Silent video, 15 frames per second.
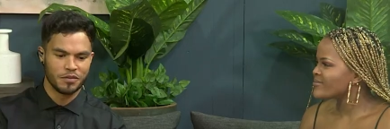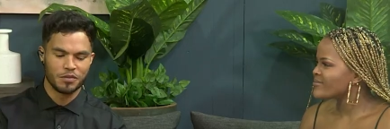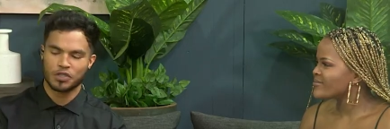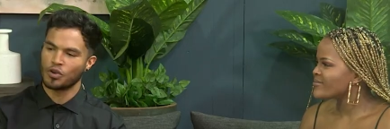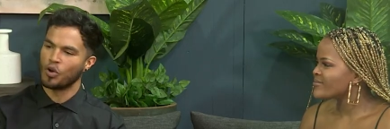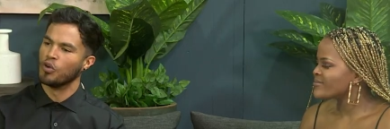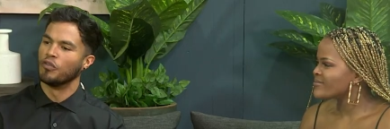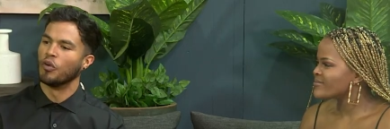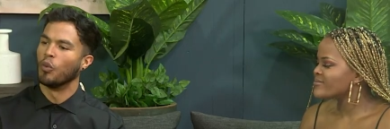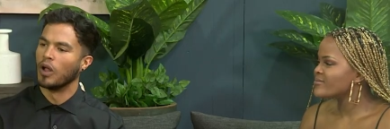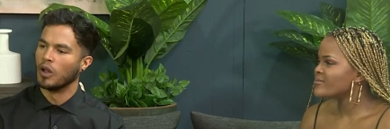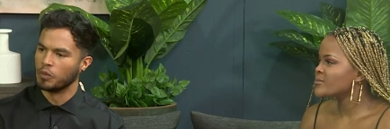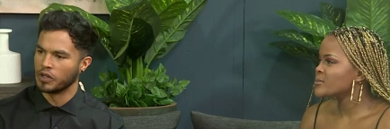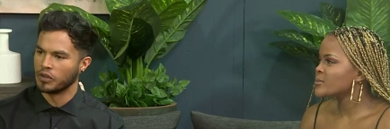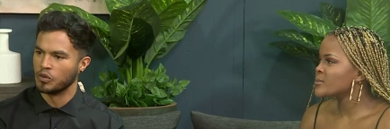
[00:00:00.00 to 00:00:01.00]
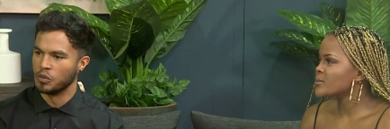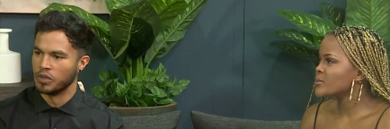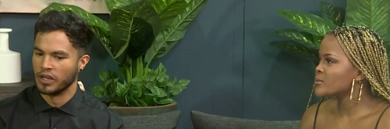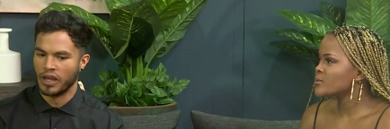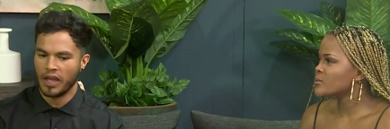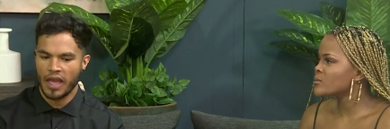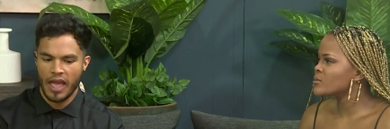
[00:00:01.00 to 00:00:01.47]
Speaker 1: it seems so overwhelming to
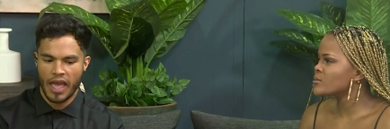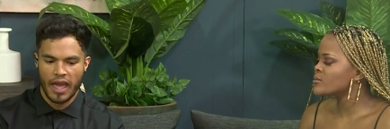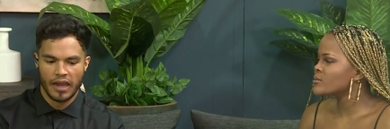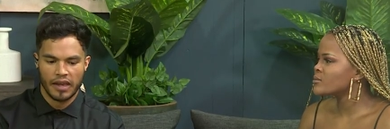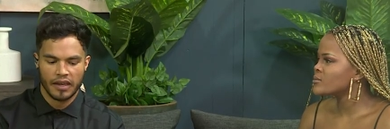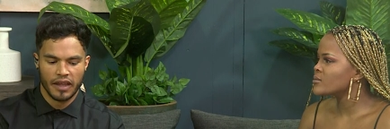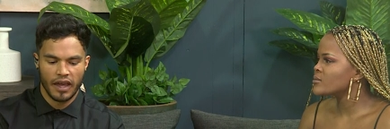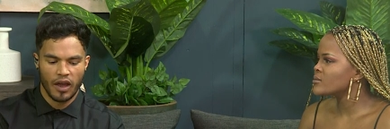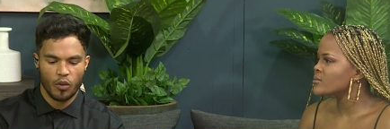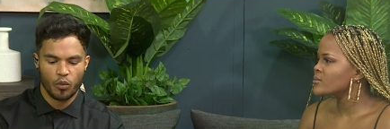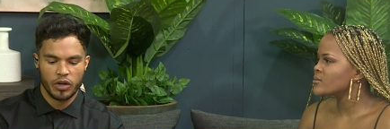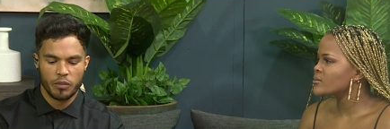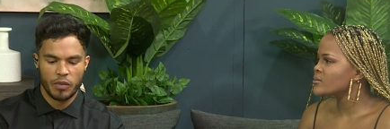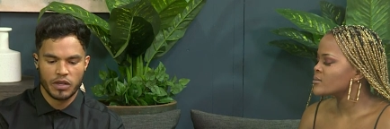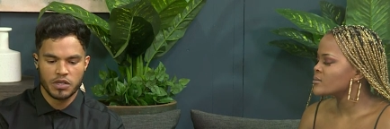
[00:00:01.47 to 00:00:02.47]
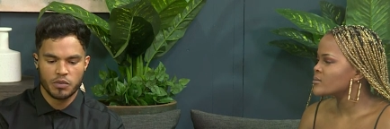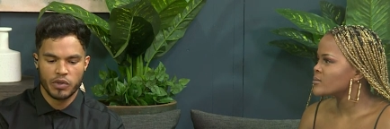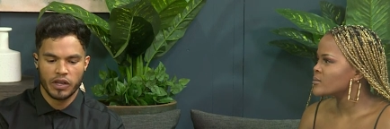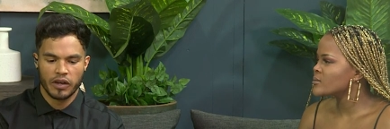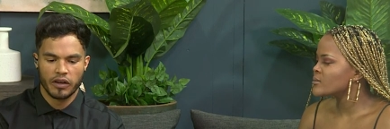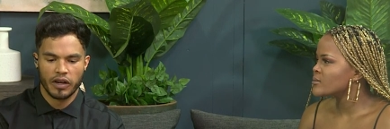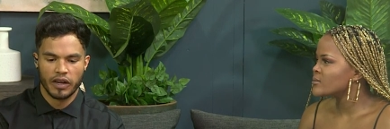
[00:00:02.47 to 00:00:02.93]
me. Mm. And I would imagine
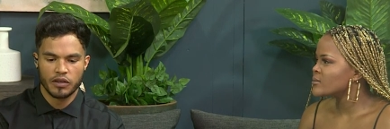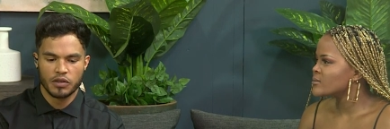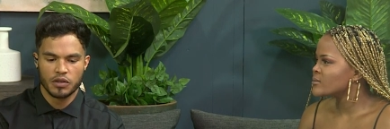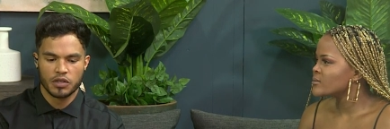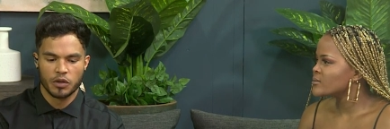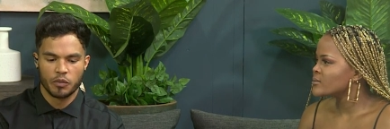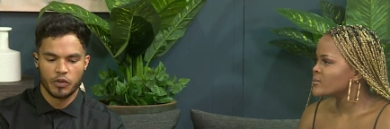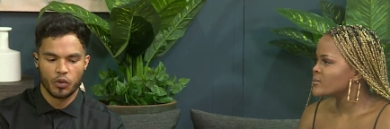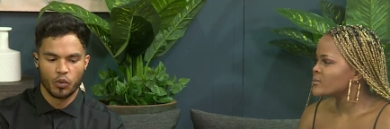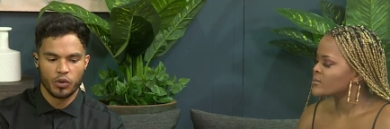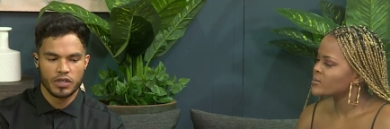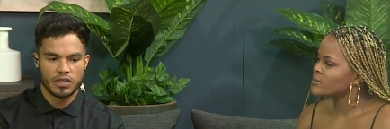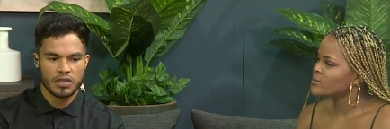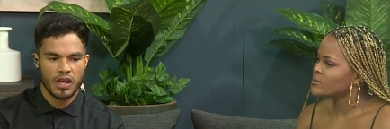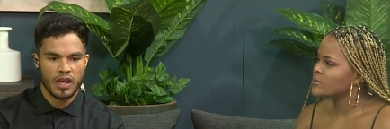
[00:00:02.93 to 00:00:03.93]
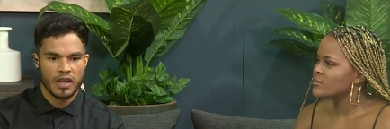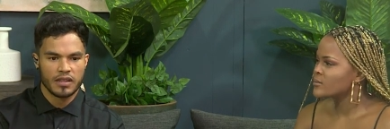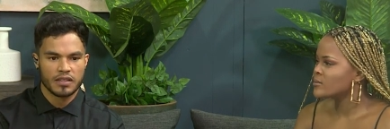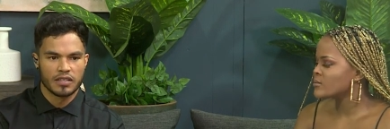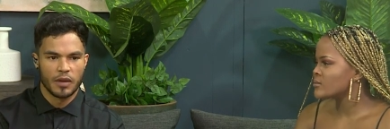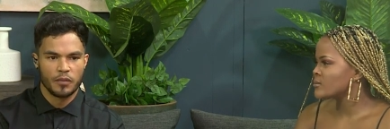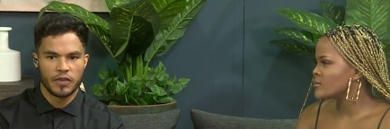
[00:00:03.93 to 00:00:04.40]
being in a relationship, you always
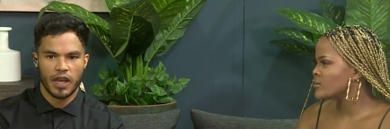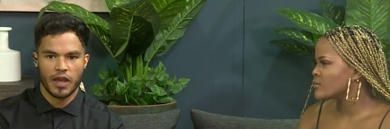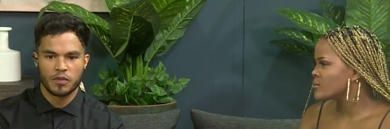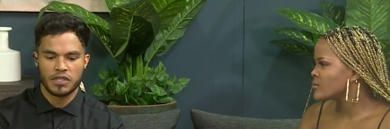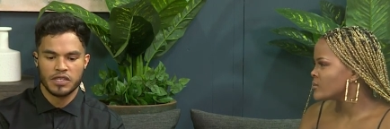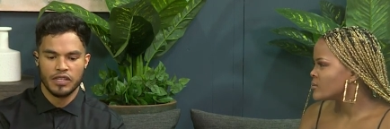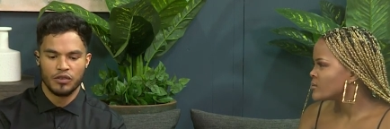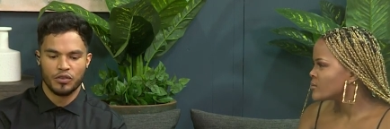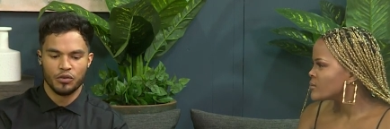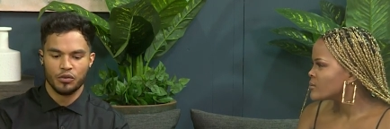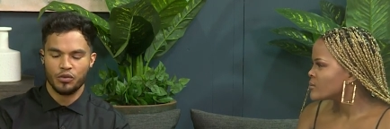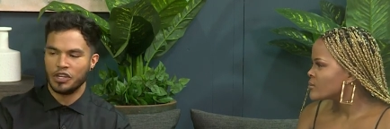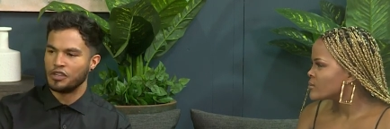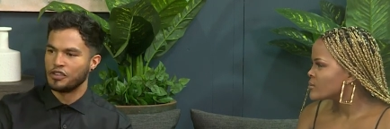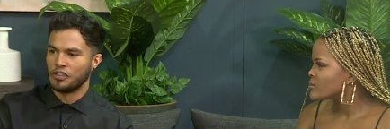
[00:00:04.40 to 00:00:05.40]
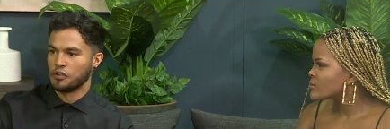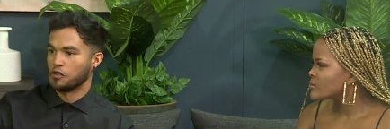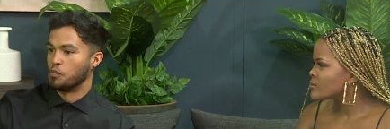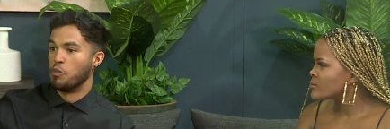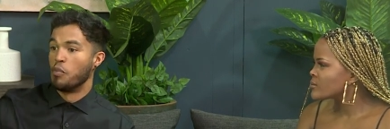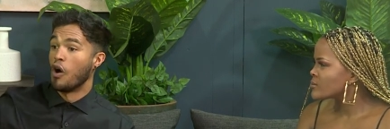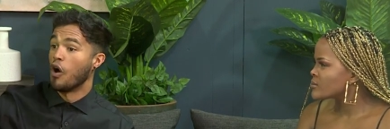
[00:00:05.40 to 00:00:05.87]
sometimes need to reach
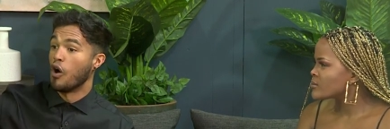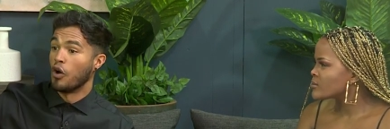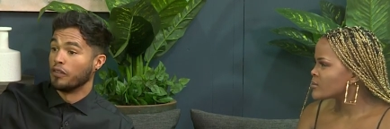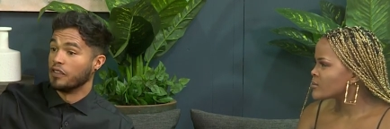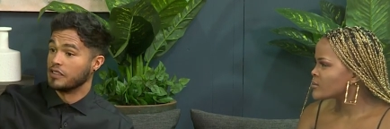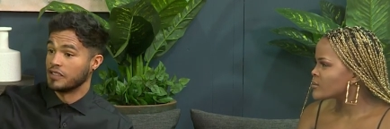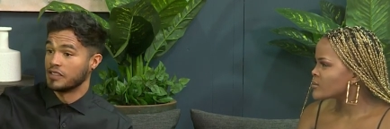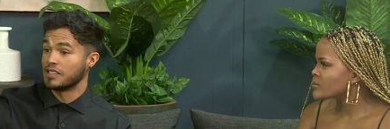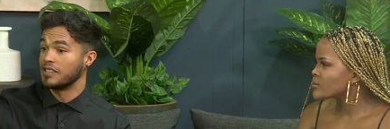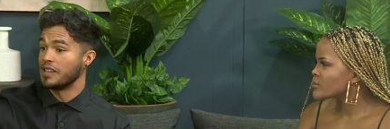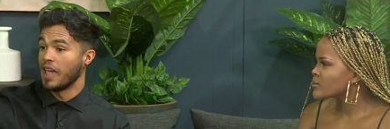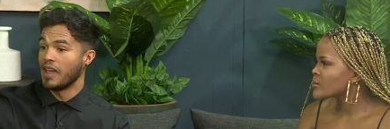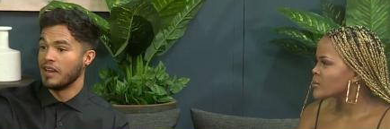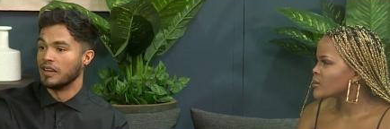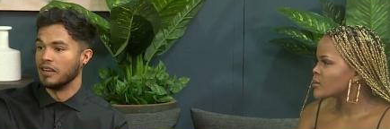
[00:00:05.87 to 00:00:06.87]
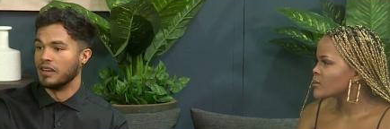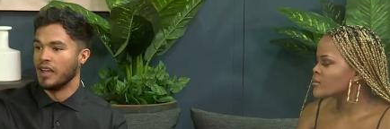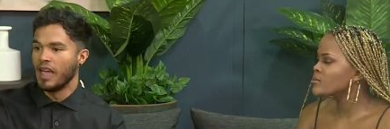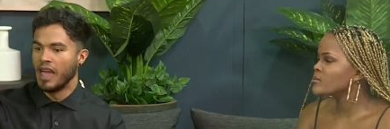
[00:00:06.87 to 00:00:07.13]
this bar. There's a standard,